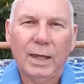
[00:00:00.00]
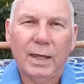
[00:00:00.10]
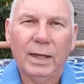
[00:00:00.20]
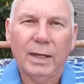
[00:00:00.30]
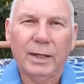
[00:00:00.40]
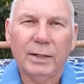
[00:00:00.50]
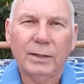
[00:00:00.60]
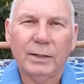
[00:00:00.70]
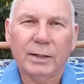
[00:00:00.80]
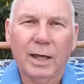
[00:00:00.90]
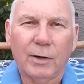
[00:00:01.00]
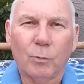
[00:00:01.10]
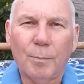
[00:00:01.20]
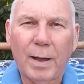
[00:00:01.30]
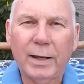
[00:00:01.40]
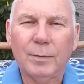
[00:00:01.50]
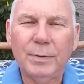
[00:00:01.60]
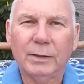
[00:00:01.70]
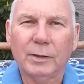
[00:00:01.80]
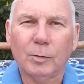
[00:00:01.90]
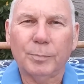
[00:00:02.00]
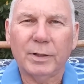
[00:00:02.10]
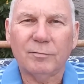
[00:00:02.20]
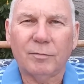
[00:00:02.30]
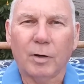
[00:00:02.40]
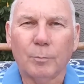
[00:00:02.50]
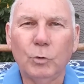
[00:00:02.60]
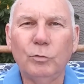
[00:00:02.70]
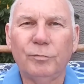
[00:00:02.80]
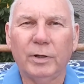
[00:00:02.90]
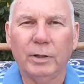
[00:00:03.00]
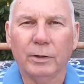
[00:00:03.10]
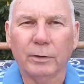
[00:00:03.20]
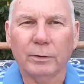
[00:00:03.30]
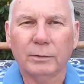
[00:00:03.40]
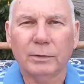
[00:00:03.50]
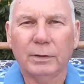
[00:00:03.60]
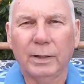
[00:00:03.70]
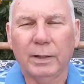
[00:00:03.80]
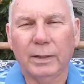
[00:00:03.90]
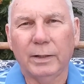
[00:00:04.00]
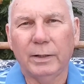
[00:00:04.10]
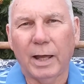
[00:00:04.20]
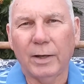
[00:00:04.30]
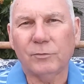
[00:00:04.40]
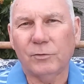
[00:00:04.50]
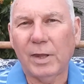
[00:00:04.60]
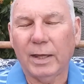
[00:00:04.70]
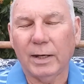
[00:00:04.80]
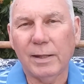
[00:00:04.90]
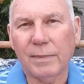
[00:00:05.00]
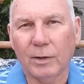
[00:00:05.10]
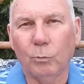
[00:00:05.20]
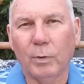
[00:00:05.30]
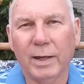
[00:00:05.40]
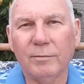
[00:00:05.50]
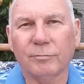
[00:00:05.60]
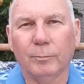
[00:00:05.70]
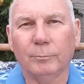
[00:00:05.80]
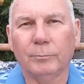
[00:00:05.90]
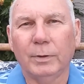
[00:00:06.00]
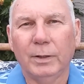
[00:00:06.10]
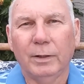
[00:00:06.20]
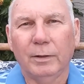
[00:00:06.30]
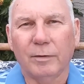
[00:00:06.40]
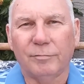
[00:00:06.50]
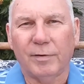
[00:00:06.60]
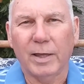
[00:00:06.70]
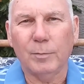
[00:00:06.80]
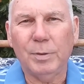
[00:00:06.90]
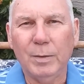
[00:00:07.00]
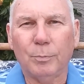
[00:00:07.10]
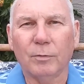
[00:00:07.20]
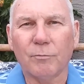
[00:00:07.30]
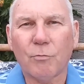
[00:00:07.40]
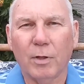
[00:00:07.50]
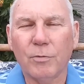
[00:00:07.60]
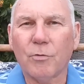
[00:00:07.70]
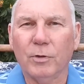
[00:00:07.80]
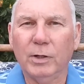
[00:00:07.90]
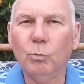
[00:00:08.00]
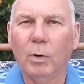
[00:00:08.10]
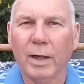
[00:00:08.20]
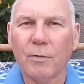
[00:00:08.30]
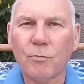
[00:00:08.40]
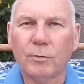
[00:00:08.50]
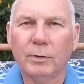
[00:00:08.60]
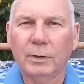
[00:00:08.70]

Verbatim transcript: And it kind of reminded me a little bit of our move here, and not to take anything away from the fine people of Sun City West,